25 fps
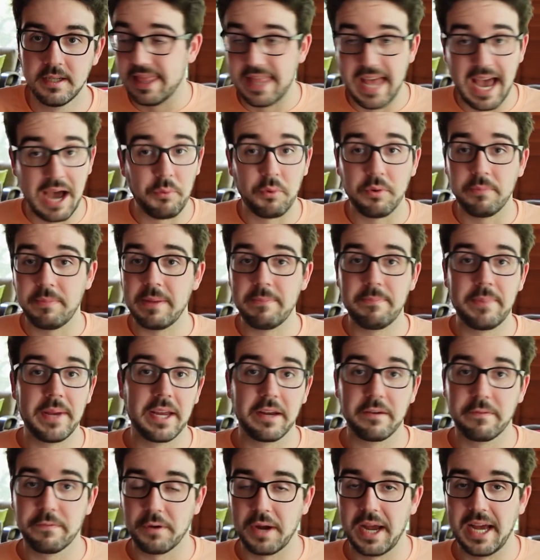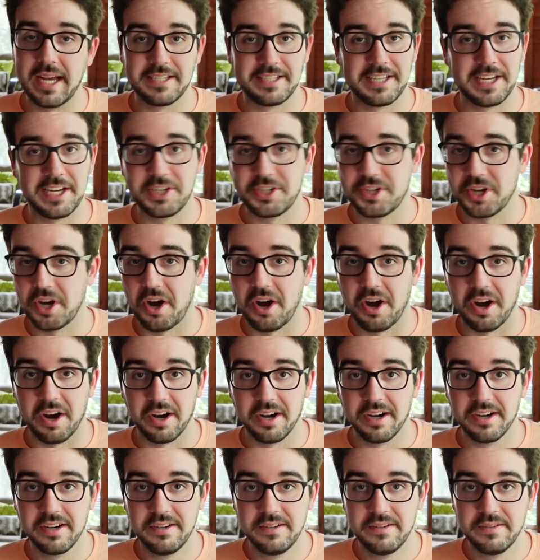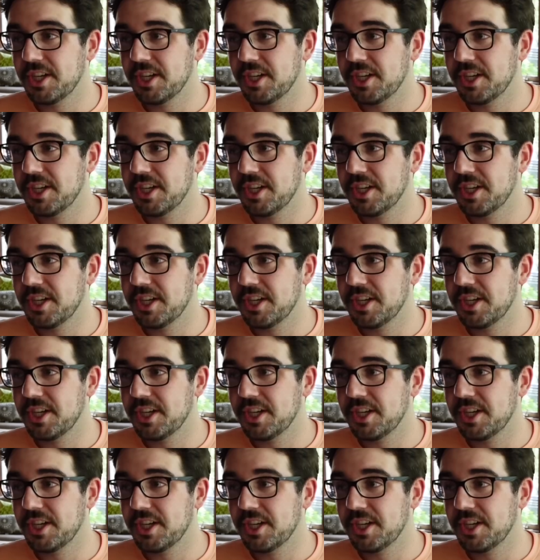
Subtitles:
That would be big for SHR.